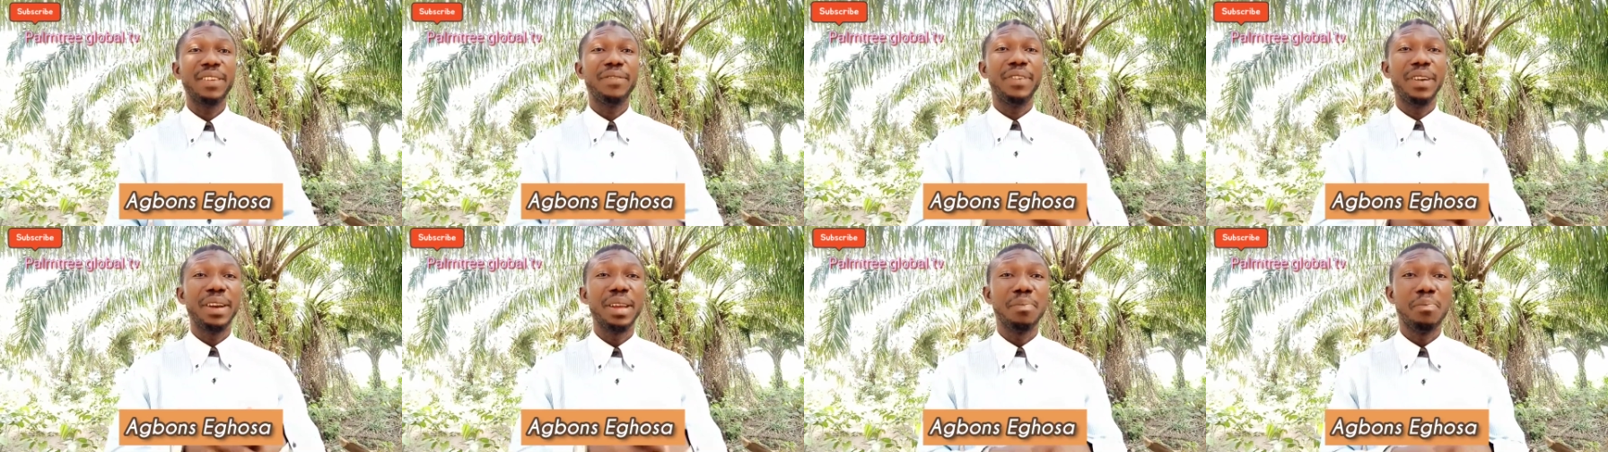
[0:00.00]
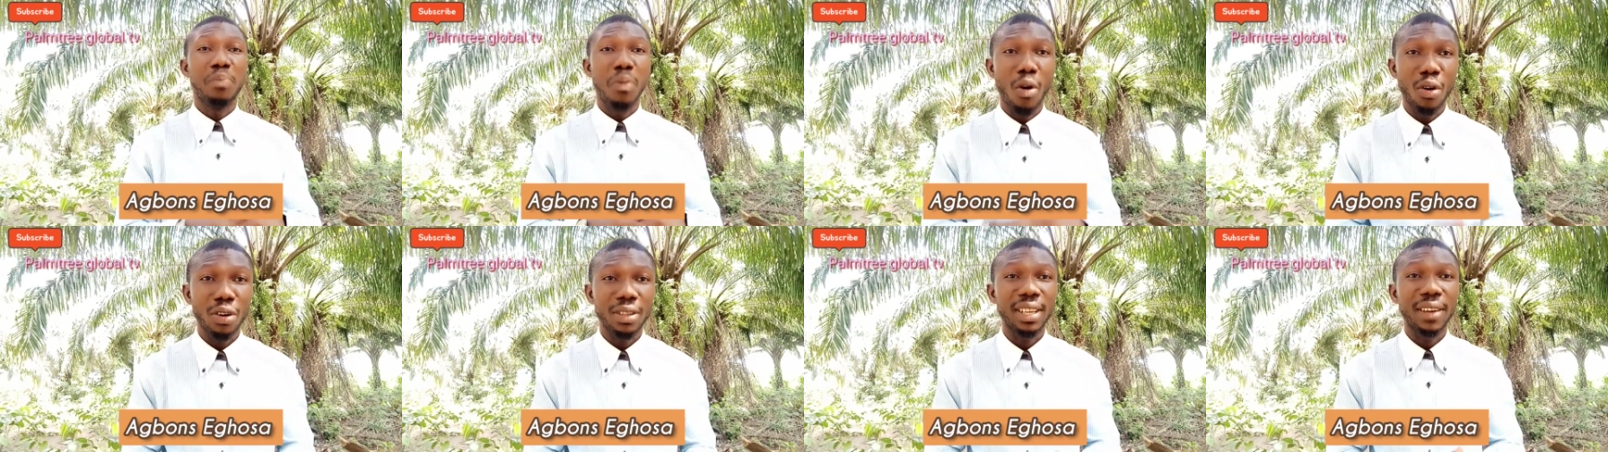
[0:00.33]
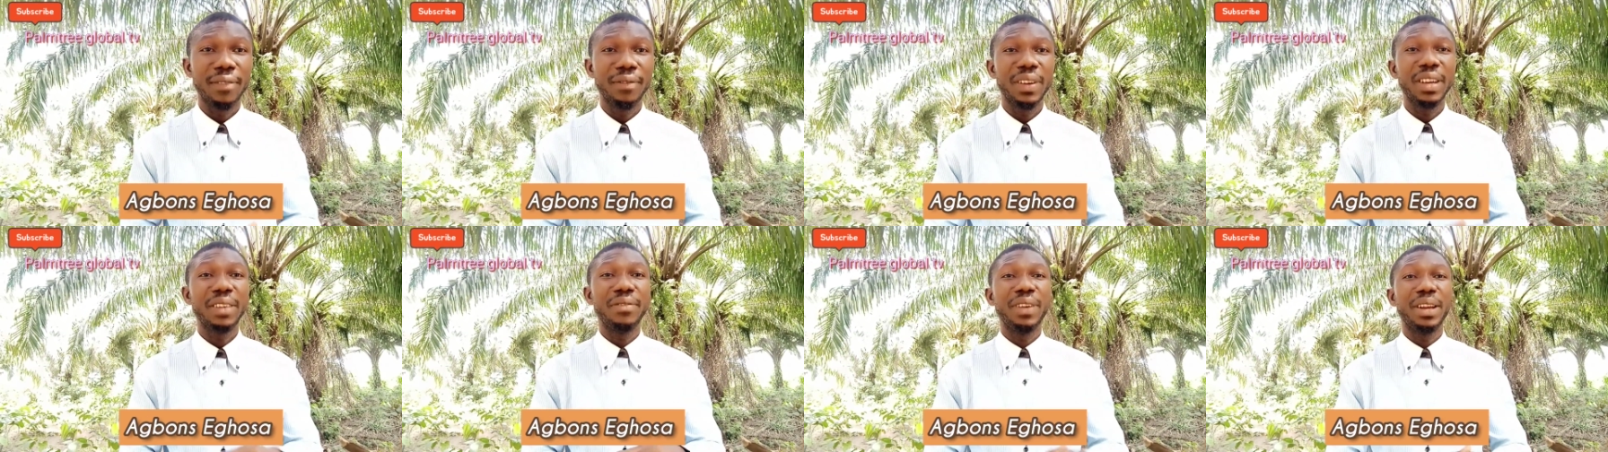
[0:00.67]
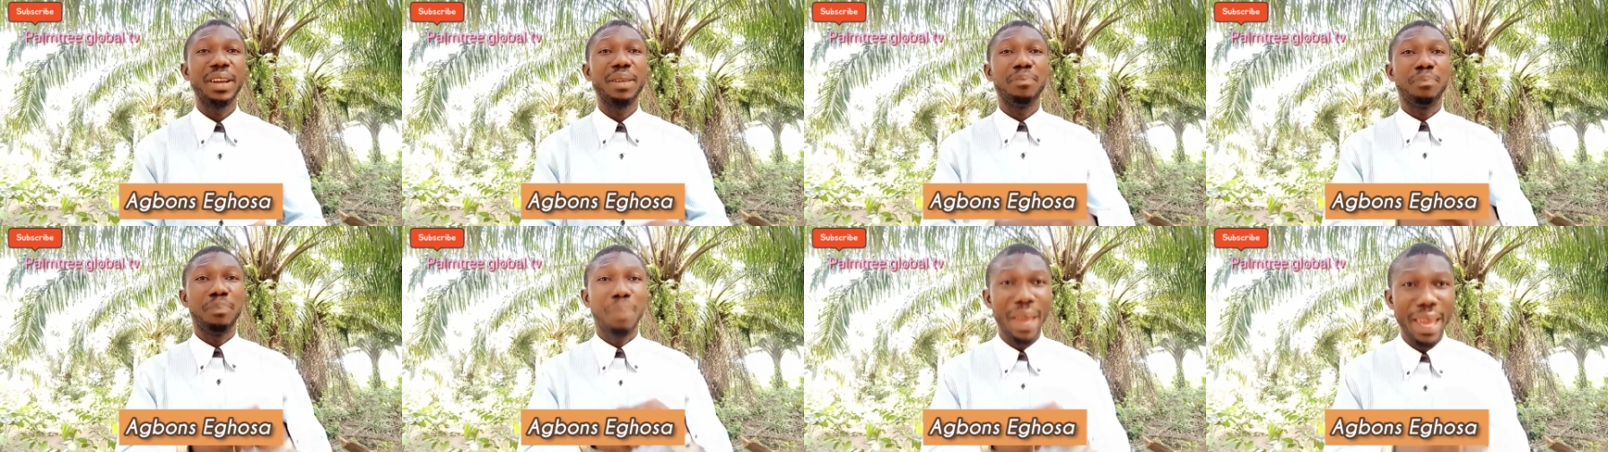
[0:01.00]
5 o'clock,
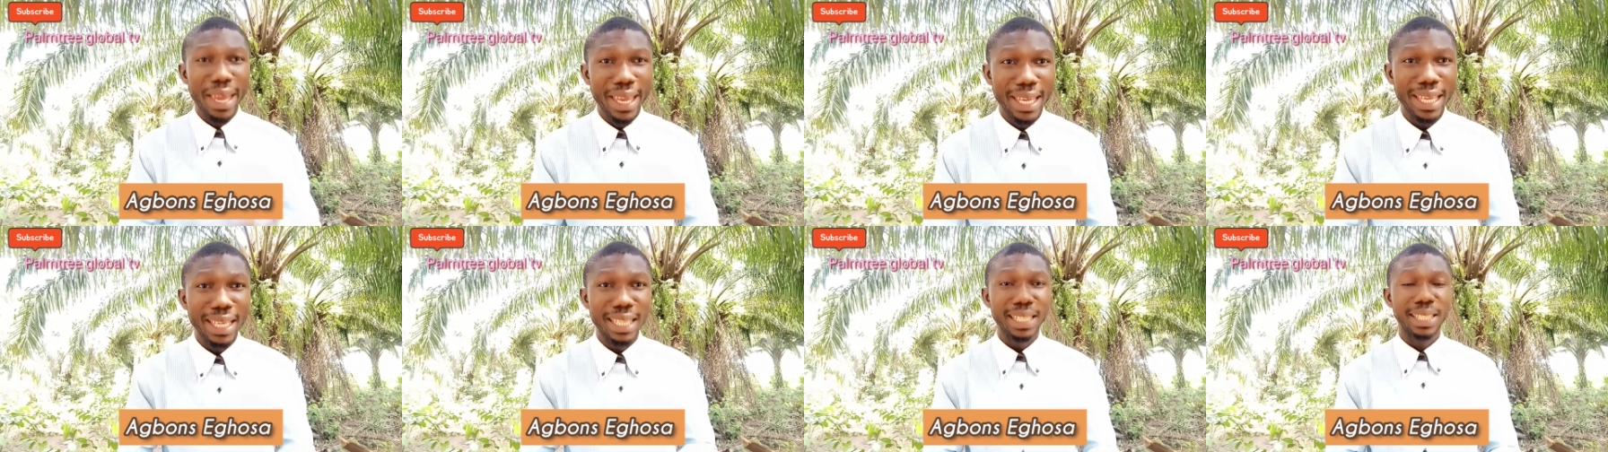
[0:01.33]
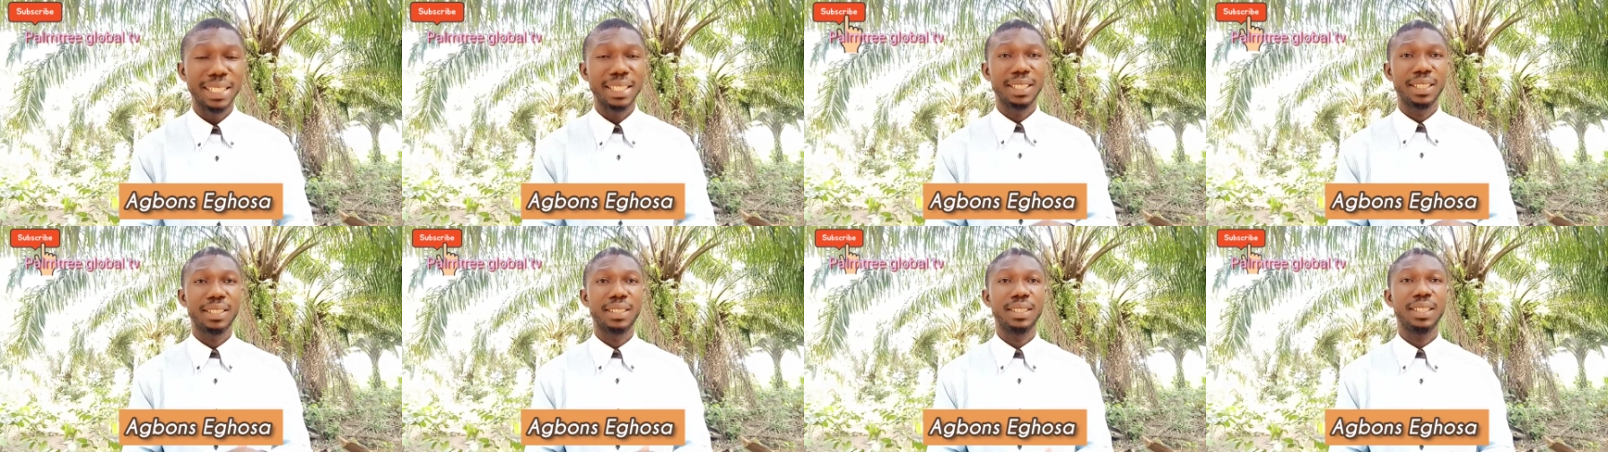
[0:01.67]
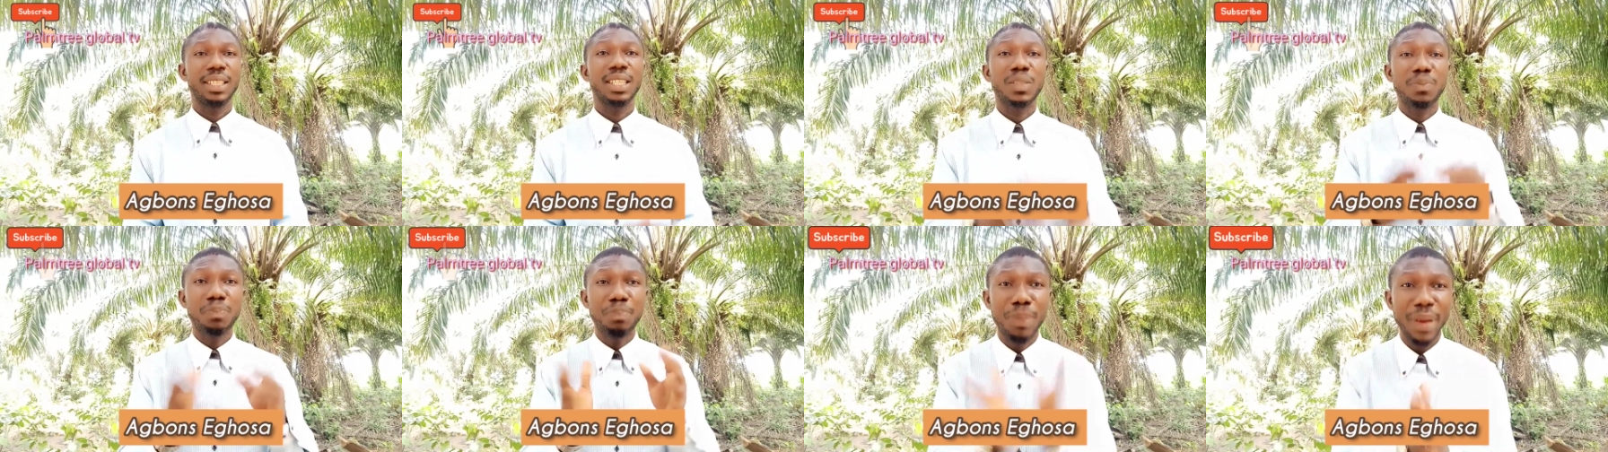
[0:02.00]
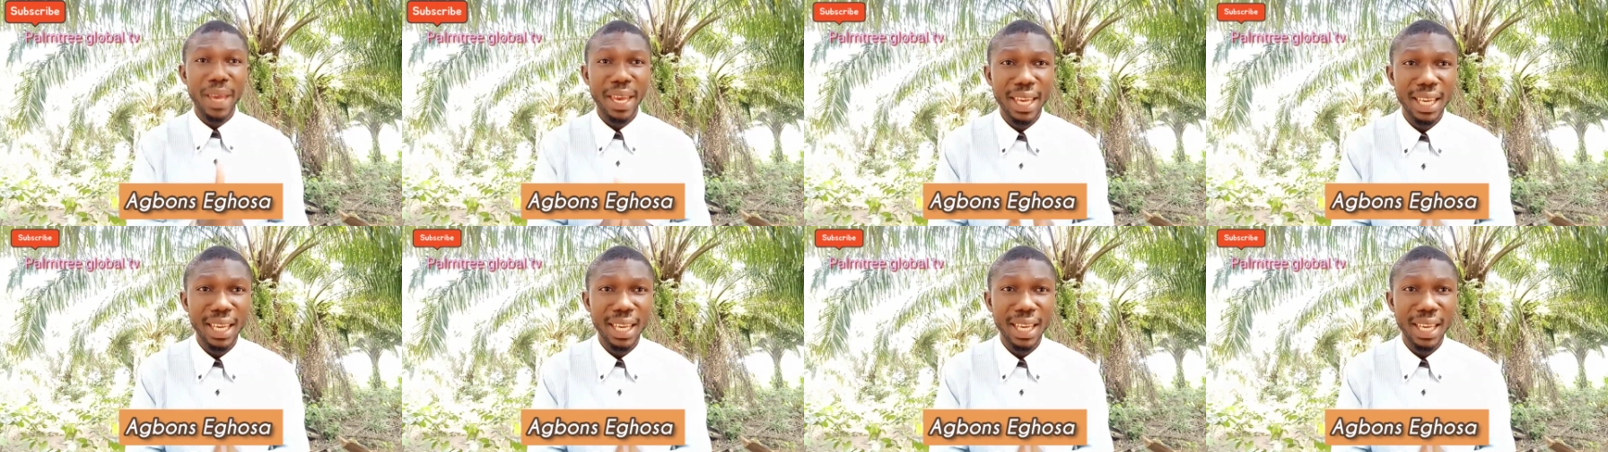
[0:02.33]
you shade. By 7,